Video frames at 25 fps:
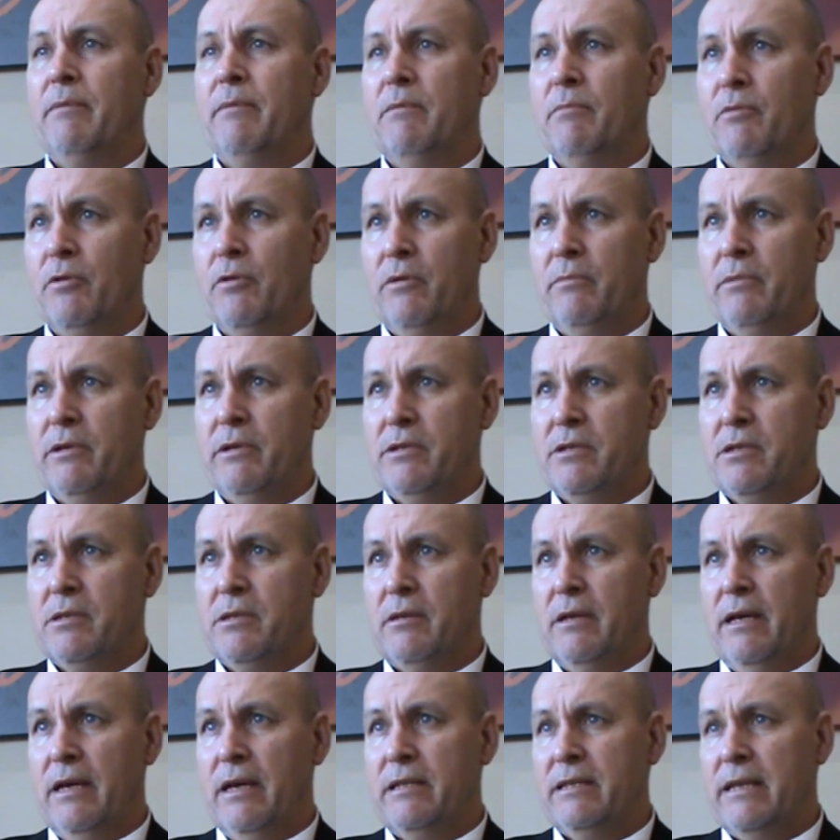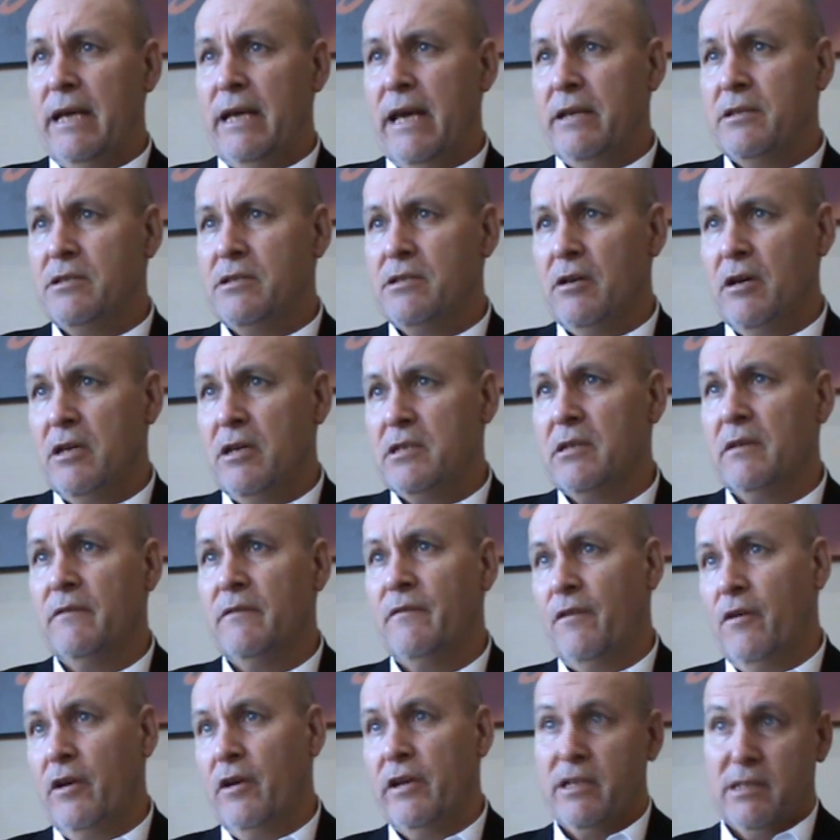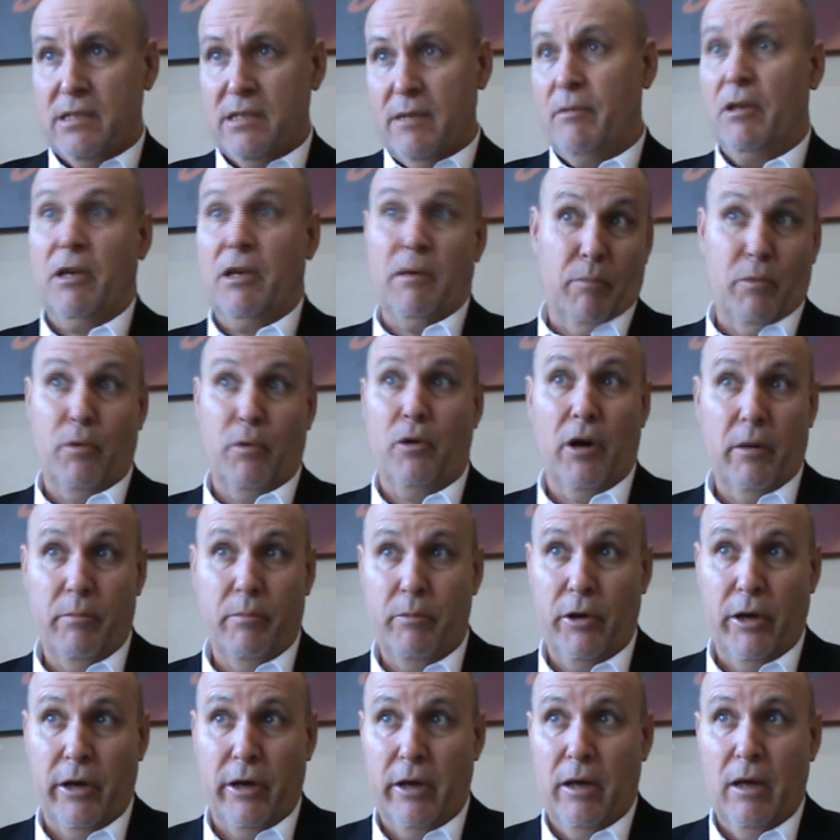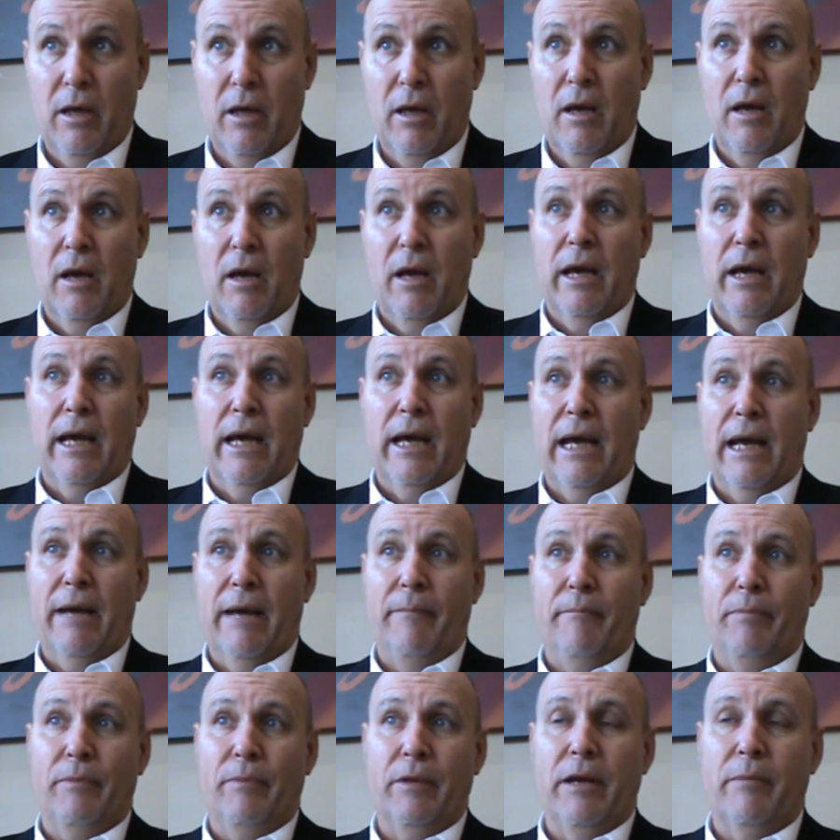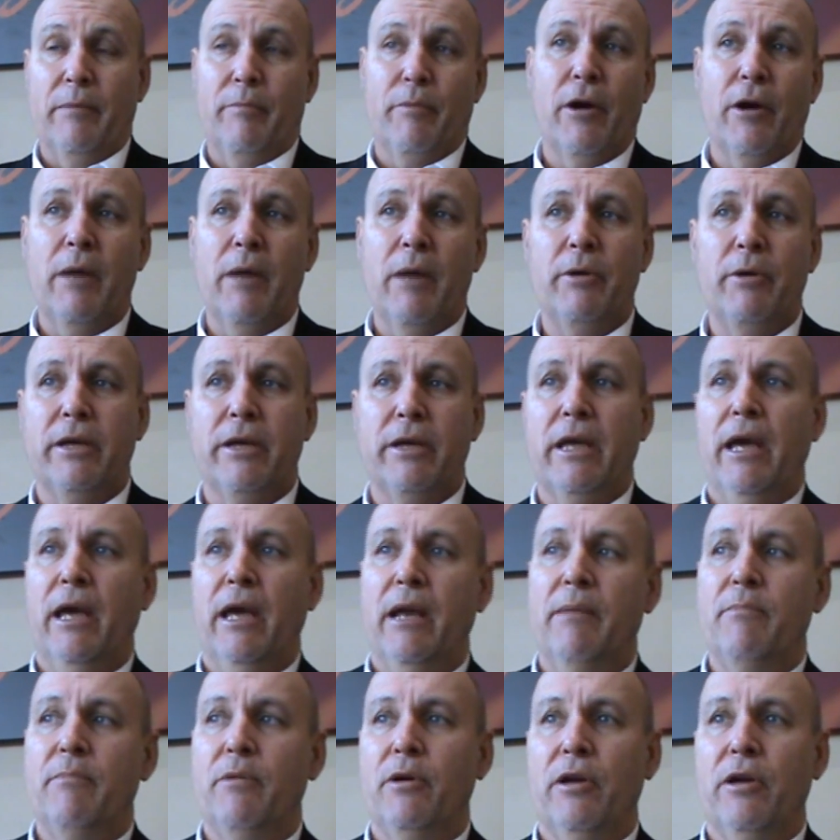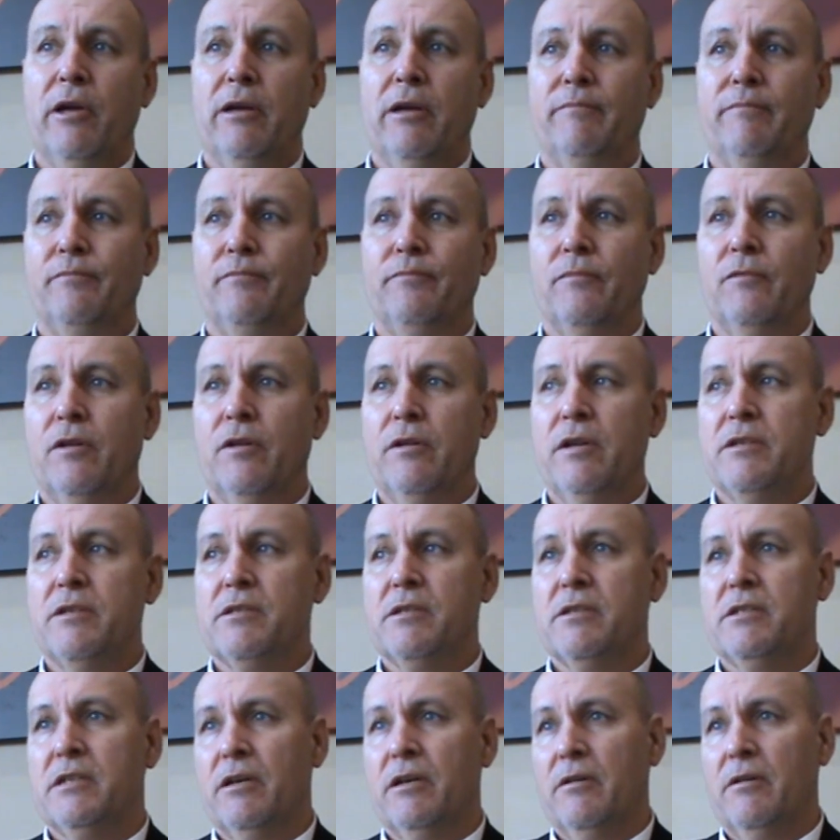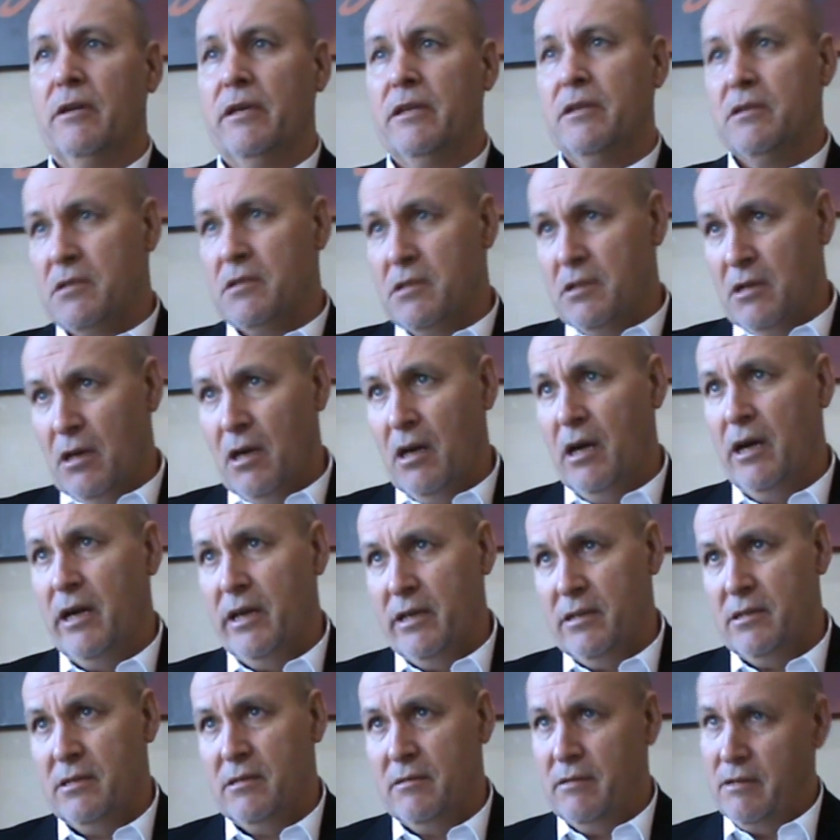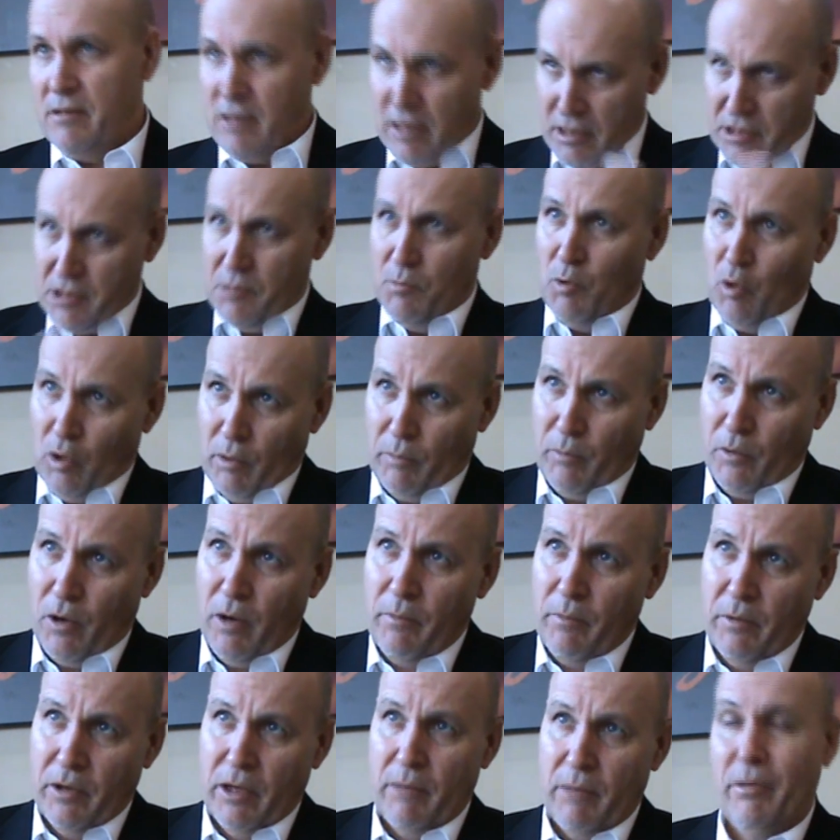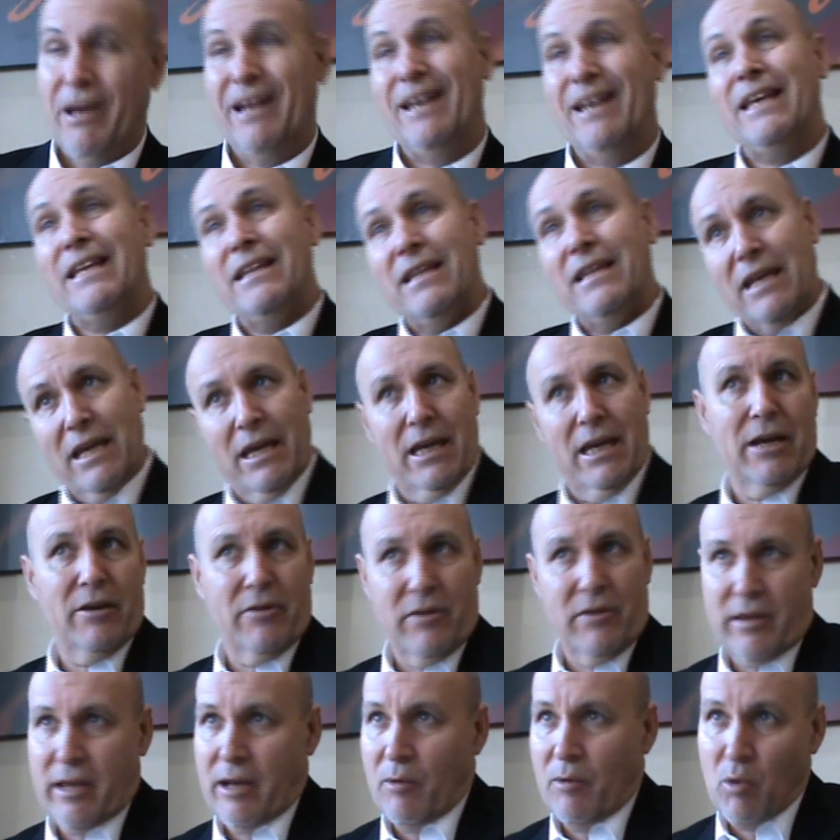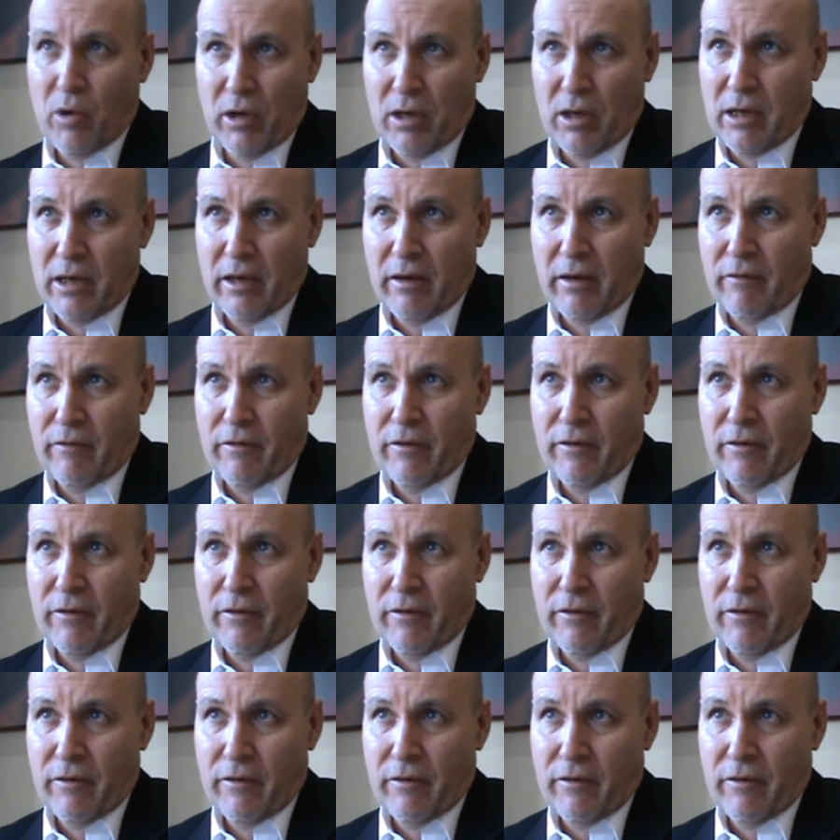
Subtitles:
boomers downsizing and finding something appropriate. And appropriate can mean not necessarily the size of a smaller property, but in the area they want to live.